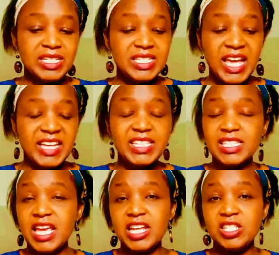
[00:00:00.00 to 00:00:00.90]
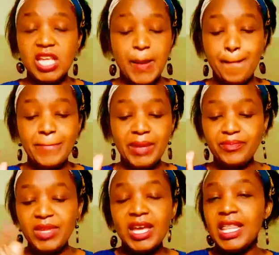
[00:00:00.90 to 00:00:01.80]
designs and say
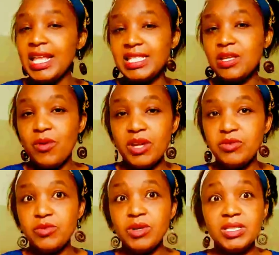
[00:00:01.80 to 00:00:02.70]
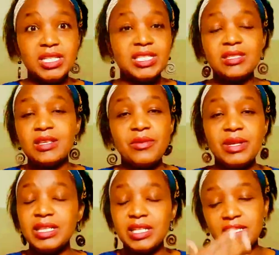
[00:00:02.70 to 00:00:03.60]
bam that's the one you want it's
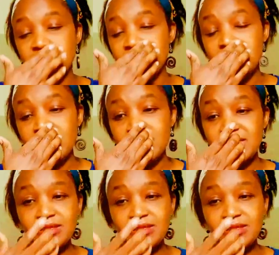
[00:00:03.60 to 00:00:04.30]
really just a